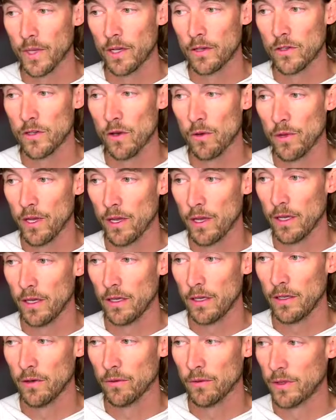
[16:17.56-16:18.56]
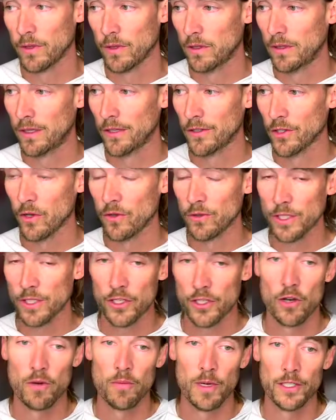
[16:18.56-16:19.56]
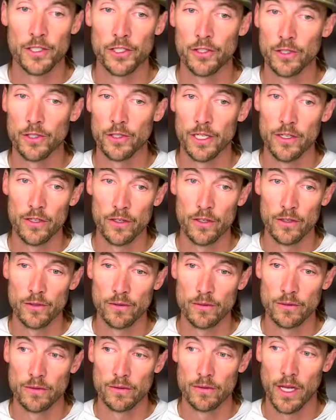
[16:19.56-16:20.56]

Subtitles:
so they, you know, there's only so much you can do